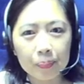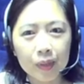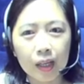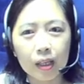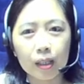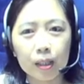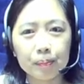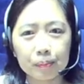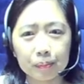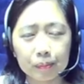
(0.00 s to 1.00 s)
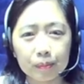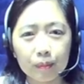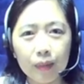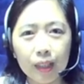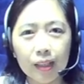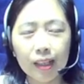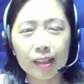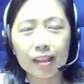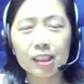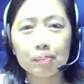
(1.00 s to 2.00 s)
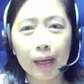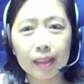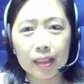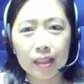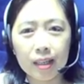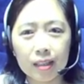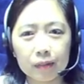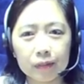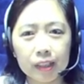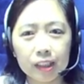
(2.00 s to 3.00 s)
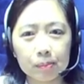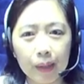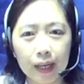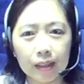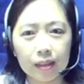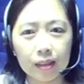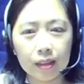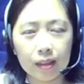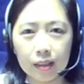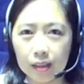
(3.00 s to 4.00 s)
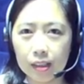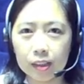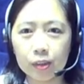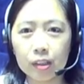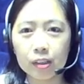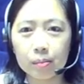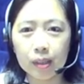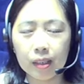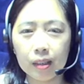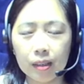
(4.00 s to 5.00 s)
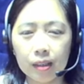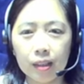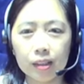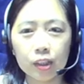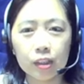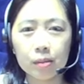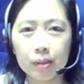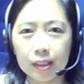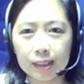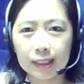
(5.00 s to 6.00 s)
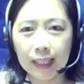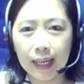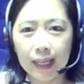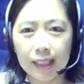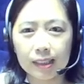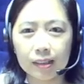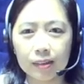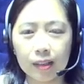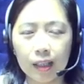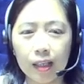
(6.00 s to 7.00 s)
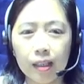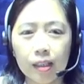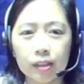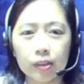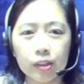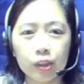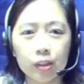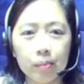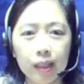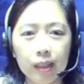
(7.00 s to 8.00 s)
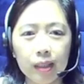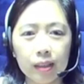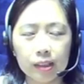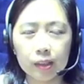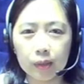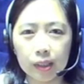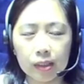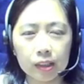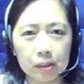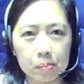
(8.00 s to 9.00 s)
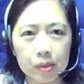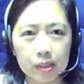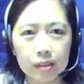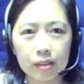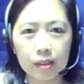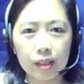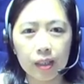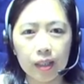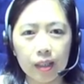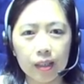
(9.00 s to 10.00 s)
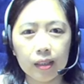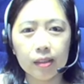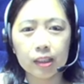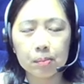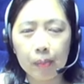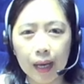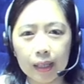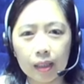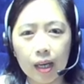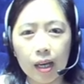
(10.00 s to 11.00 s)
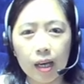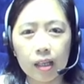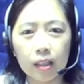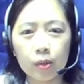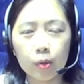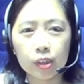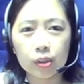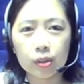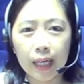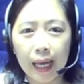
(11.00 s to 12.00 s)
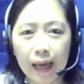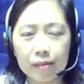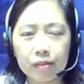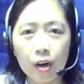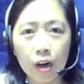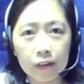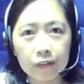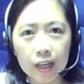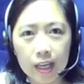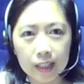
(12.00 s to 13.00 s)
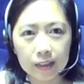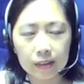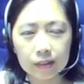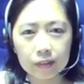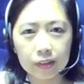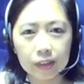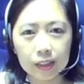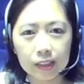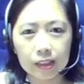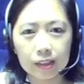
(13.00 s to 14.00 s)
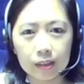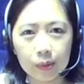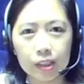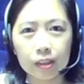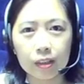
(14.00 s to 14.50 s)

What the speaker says: Um, yeah, the spelling here of in spite, it shouldn't be this case. Okay, so it should be this one in separate. Okay, in spite, and then we should have of here for this situation.